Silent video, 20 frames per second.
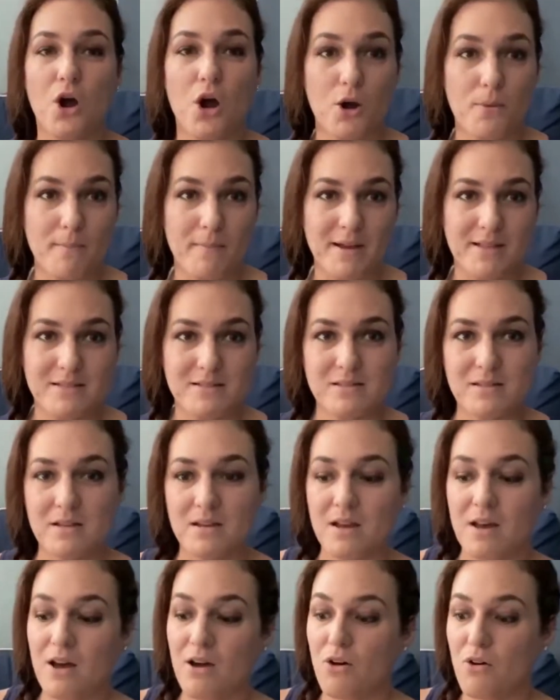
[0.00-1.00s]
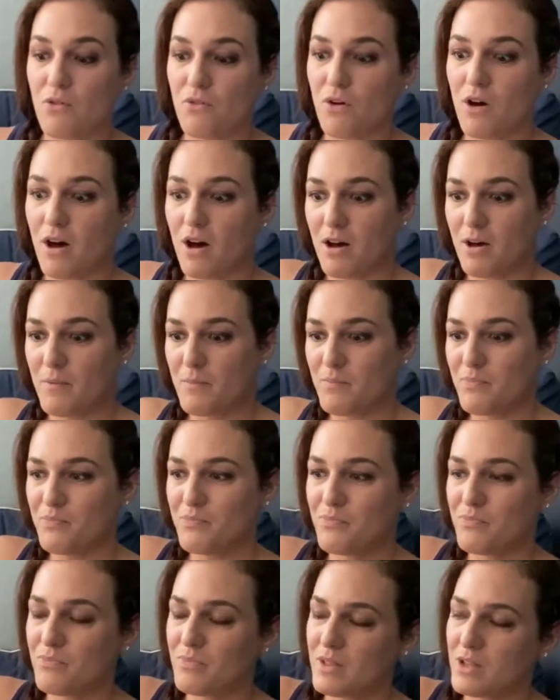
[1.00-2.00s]
are meant
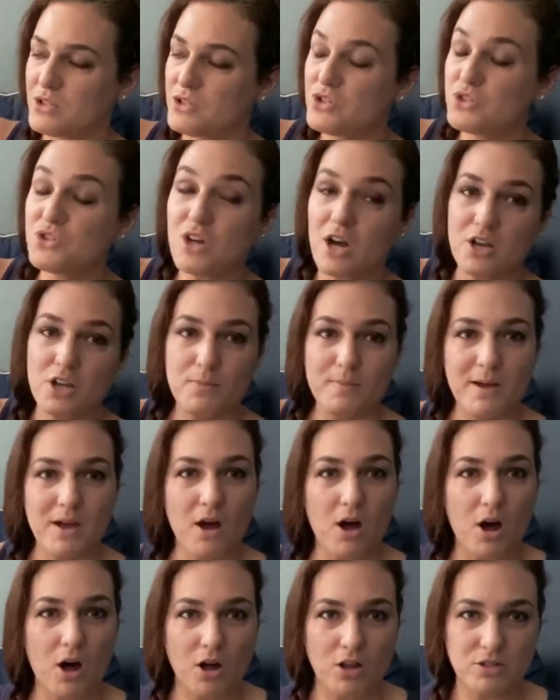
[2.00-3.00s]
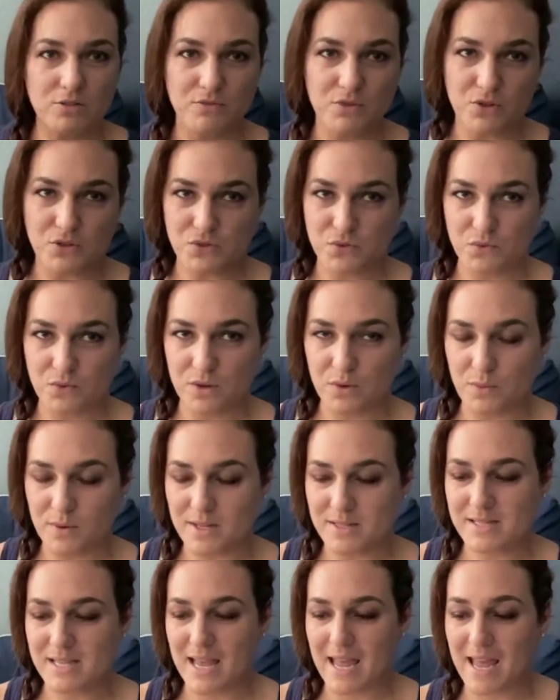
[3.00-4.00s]
to document all of those free
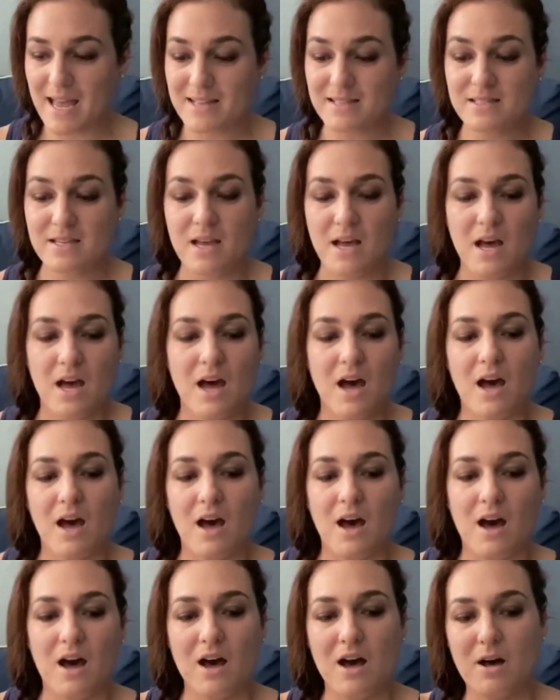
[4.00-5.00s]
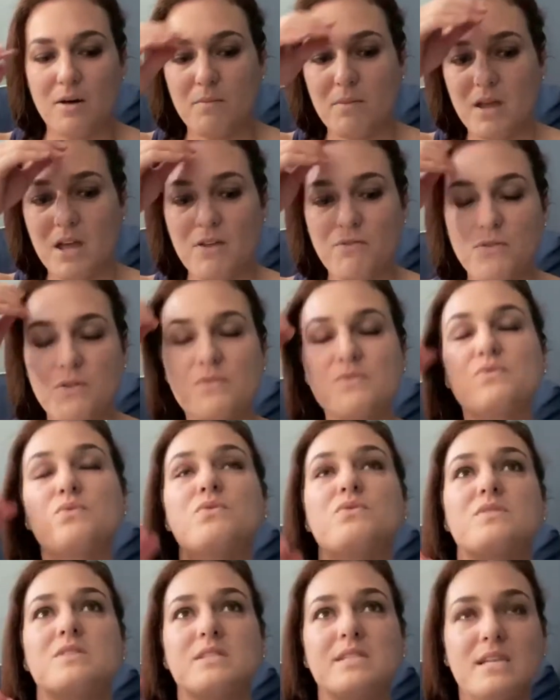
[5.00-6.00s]
reads. And if you've
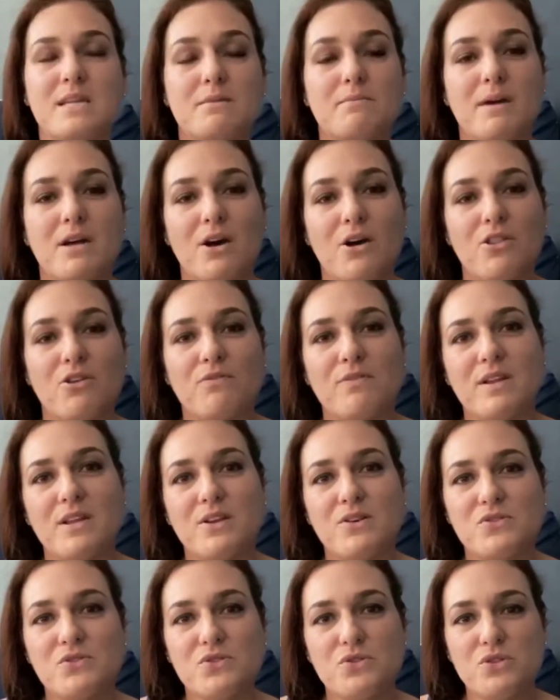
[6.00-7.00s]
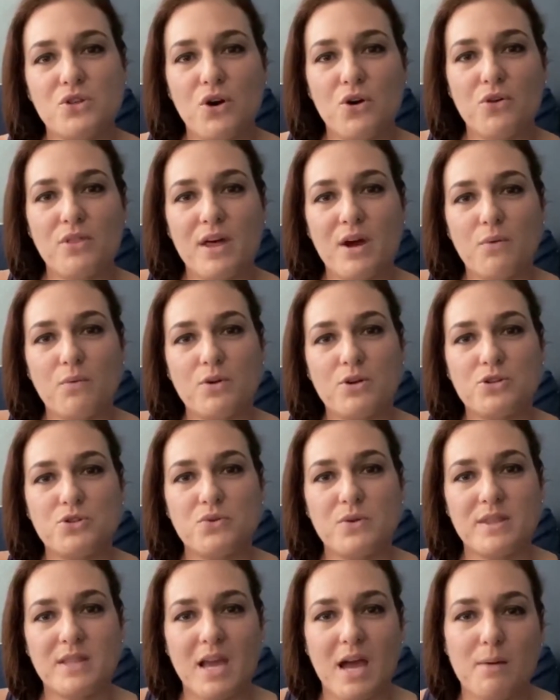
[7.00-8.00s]
seen my other videos, you know that we're
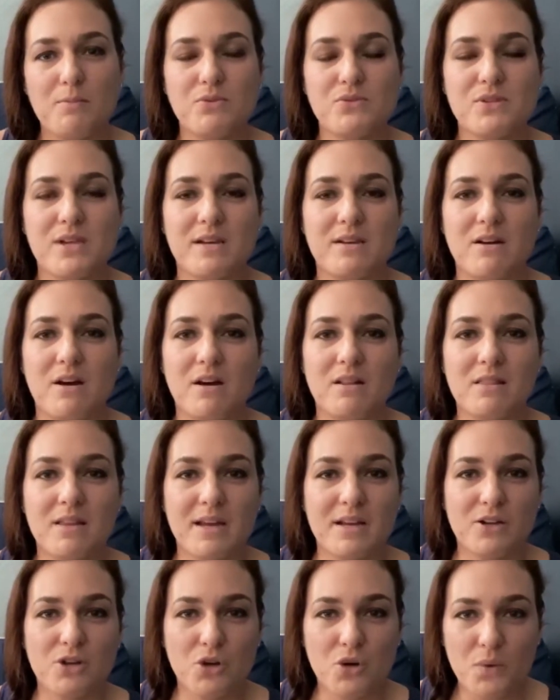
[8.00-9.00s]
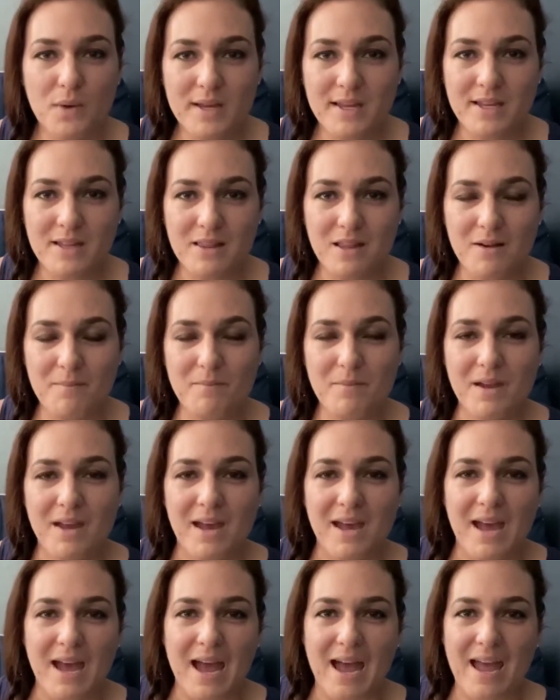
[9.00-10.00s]
doing the Amplify online curriculum,
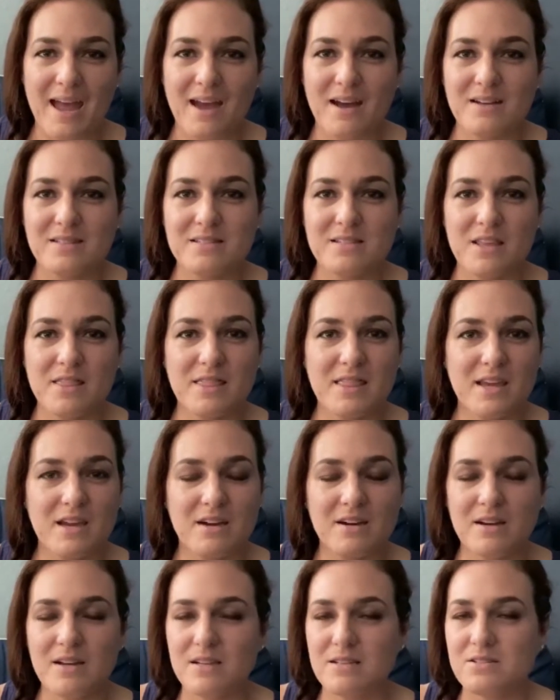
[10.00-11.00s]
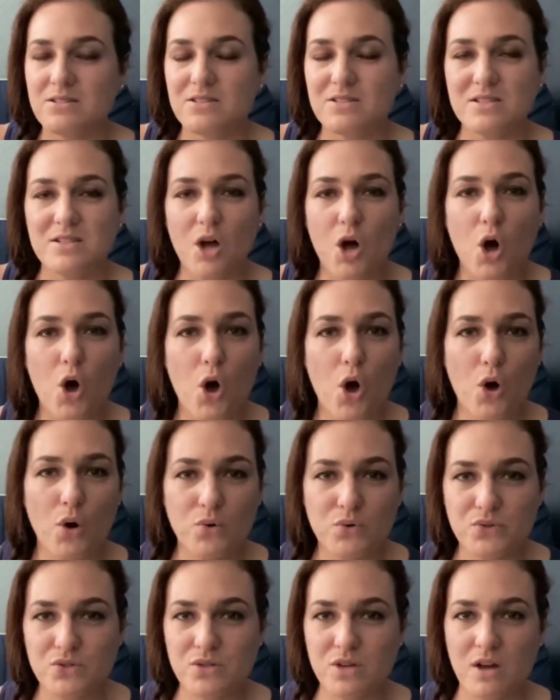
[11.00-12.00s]
and there is just a
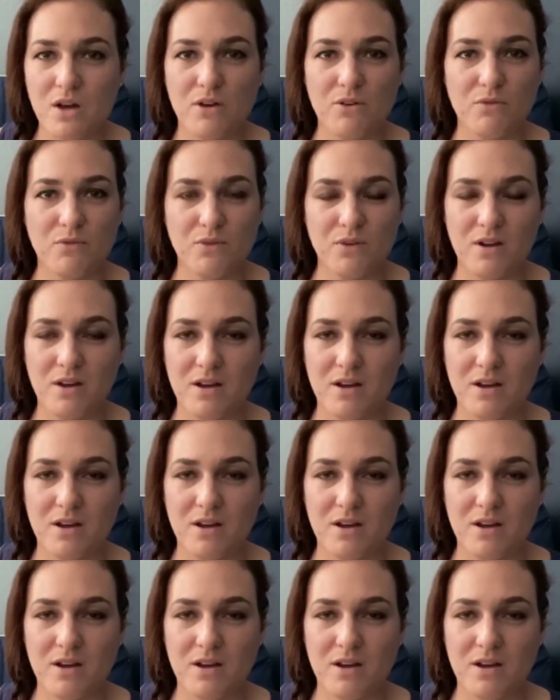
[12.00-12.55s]
host of